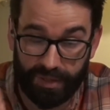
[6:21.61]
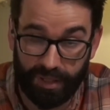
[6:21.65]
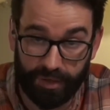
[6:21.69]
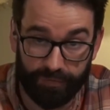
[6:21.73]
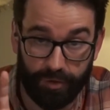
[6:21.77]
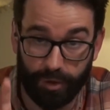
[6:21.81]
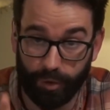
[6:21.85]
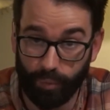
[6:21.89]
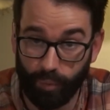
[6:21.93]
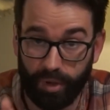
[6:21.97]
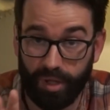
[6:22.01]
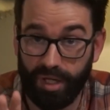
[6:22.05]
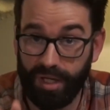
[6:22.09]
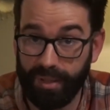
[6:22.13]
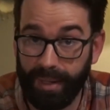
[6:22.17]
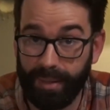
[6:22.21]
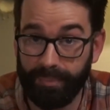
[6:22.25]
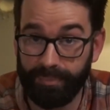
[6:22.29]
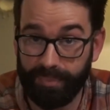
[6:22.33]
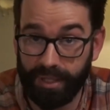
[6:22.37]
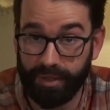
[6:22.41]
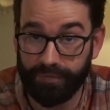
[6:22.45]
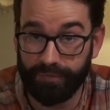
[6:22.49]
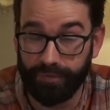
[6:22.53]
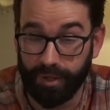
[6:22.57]
If you're worried
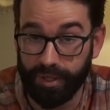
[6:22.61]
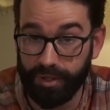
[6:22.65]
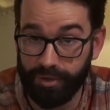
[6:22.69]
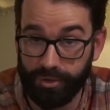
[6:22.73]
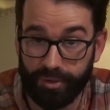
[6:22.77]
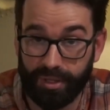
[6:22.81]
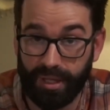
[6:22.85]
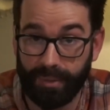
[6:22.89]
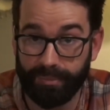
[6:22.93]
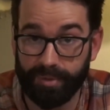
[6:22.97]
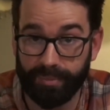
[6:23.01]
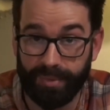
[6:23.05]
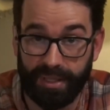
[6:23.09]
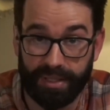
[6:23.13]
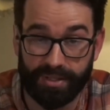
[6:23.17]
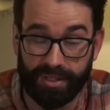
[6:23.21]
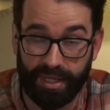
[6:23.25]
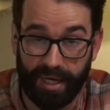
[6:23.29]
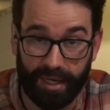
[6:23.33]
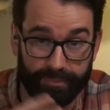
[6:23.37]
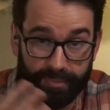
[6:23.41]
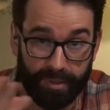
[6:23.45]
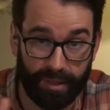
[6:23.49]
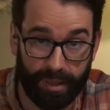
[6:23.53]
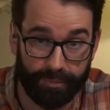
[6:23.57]
about Bigfoot and you come to me and
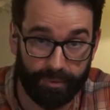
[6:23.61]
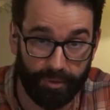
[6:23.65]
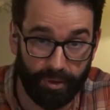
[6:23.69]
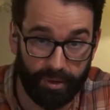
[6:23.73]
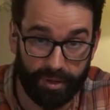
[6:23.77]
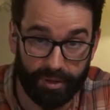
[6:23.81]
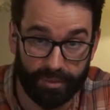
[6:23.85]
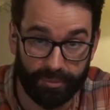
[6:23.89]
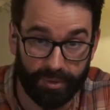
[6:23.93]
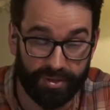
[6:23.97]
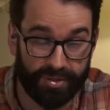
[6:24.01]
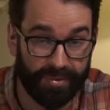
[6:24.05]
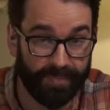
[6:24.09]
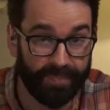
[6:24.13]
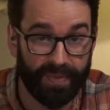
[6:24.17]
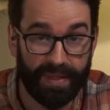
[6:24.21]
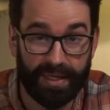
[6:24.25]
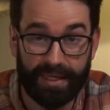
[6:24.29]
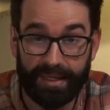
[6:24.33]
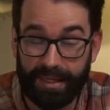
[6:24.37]
say, I'm, going to the woods,